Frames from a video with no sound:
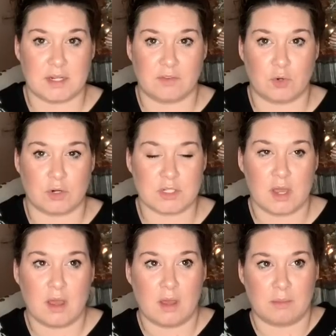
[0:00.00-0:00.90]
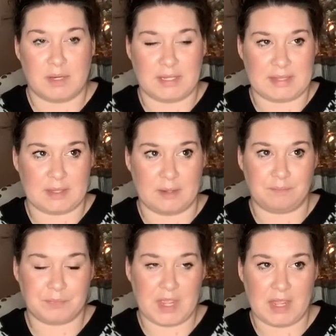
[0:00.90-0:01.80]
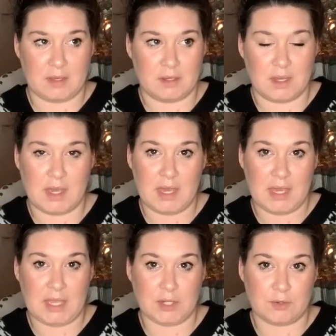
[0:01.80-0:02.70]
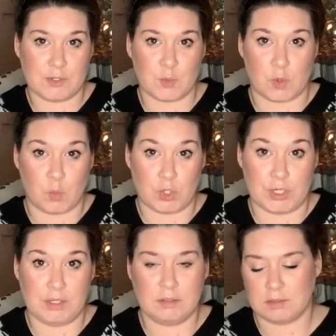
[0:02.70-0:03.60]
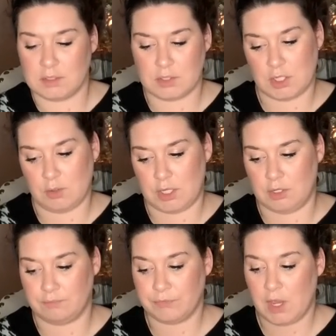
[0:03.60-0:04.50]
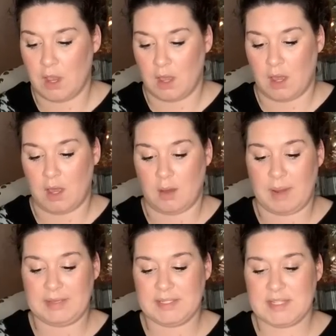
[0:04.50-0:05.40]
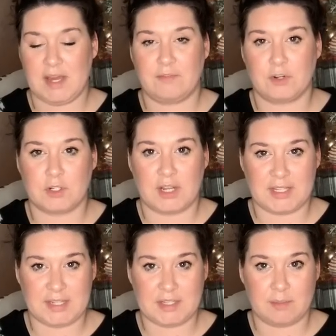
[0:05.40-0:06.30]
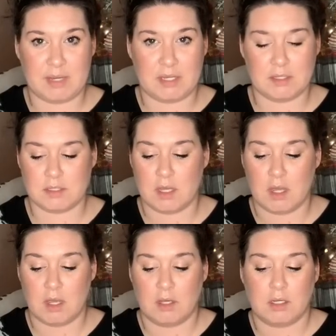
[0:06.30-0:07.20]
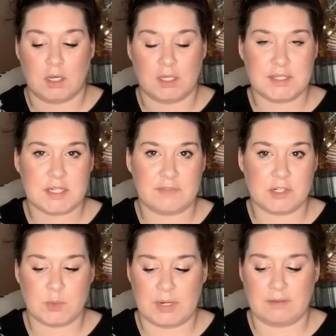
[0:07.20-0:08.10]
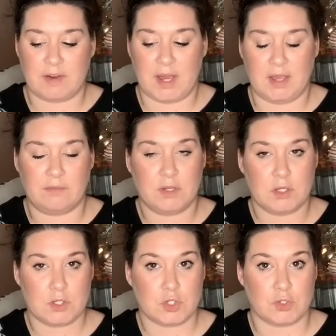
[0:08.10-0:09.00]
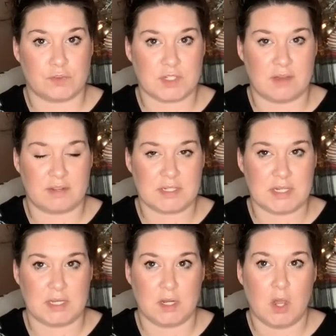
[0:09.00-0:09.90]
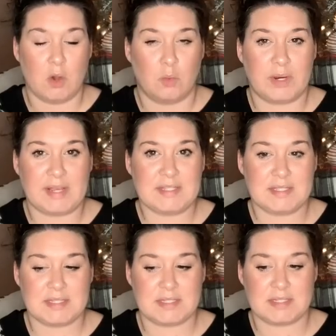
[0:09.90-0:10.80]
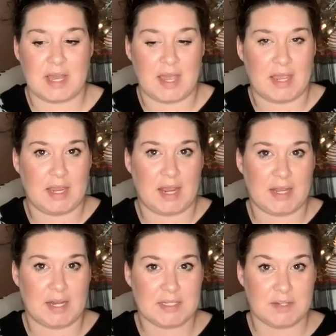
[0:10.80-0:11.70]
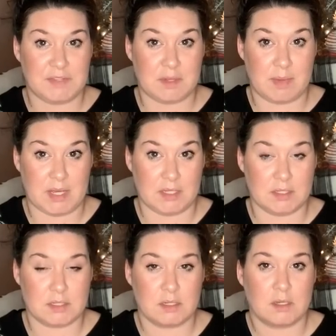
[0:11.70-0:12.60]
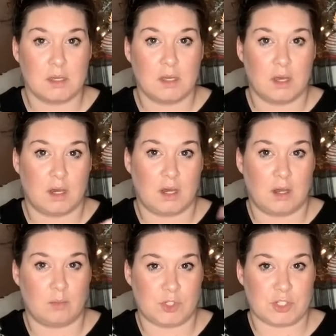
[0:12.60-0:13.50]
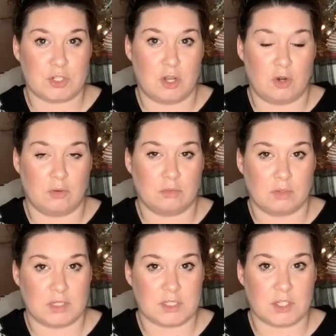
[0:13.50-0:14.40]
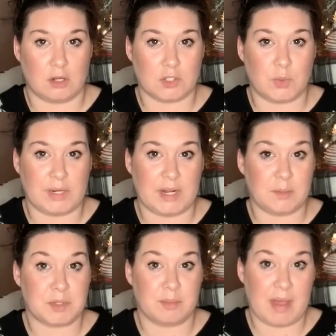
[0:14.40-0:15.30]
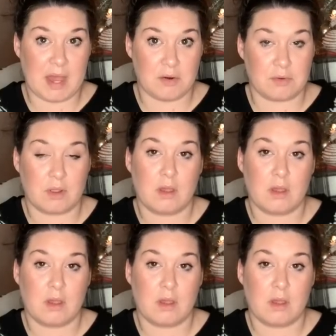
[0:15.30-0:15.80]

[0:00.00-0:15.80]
of course, but like the handles were wood. So cute. Um, I listed that for, I got that at the bins. I listed it for 25, sold for 17. When I say I got stuff at the bins, um, just know it's a dollar twenty-nine per pound